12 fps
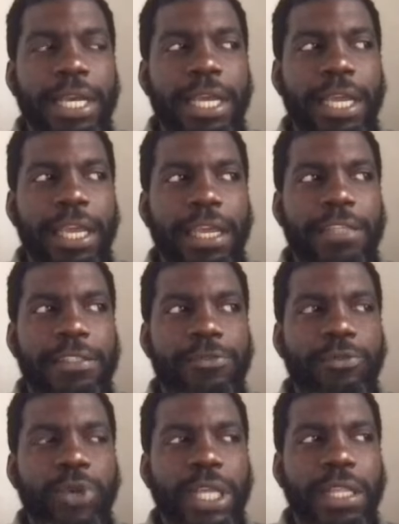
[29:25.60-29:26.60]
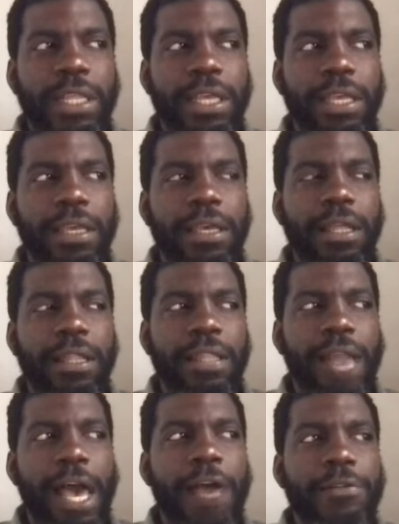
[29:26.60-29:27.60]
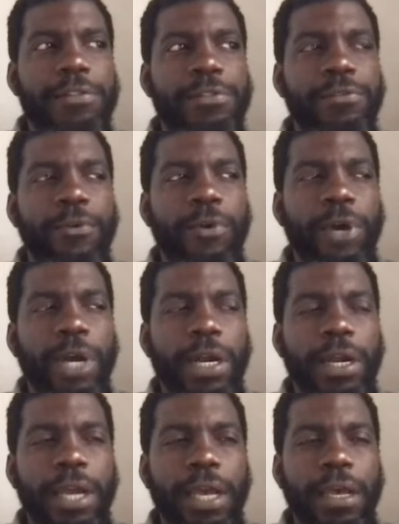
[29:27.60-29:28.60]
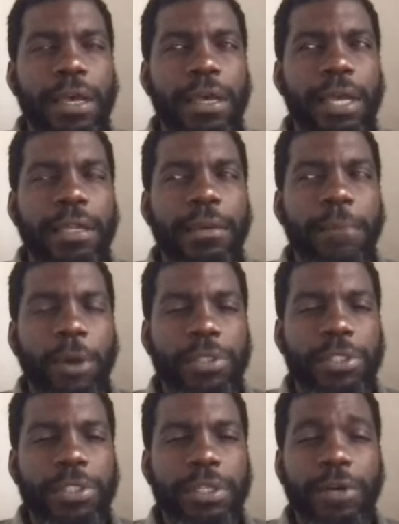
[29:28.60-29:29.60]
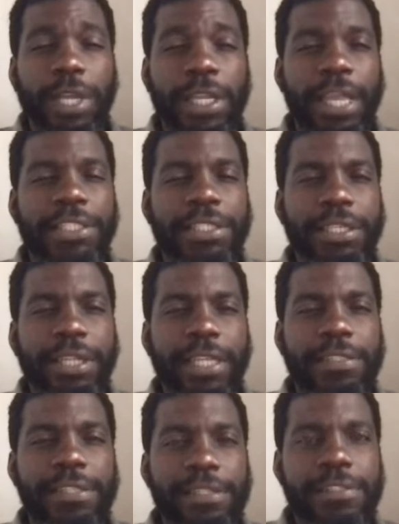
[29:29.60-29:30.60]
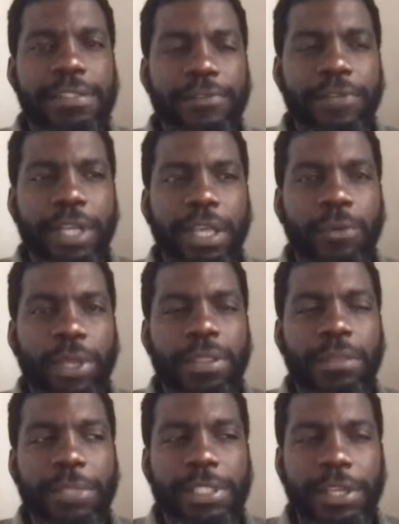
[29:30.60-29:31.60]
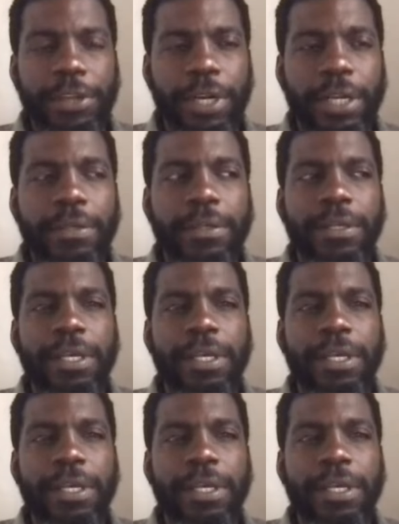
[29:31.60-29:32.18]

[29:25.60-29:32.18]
is really allows for an emotional connection and sensitivity with the material